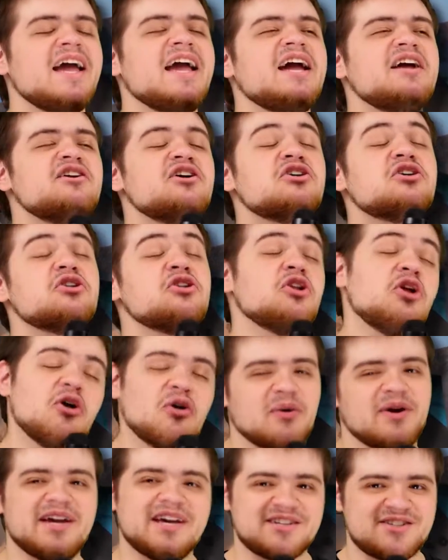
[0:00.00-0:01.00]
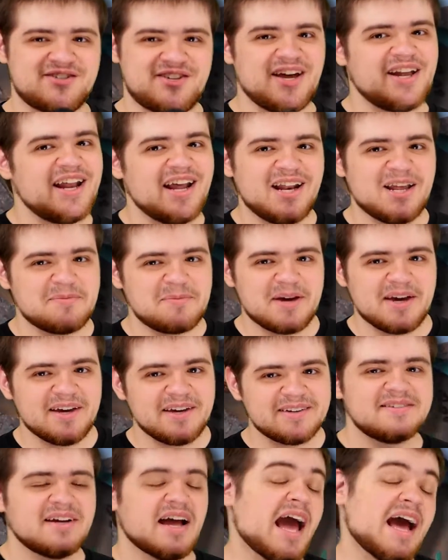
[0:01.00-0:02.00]
in glorious 1080p,
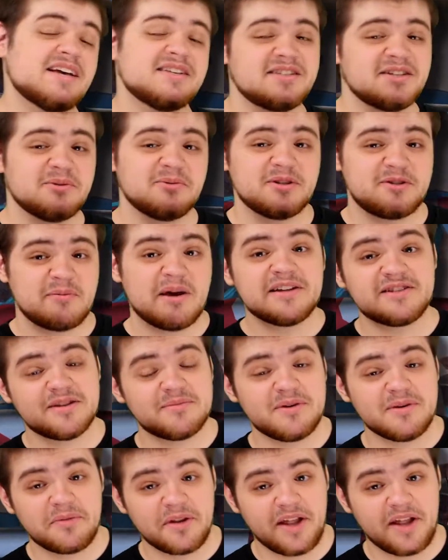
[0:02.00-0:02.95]
as it was meant to be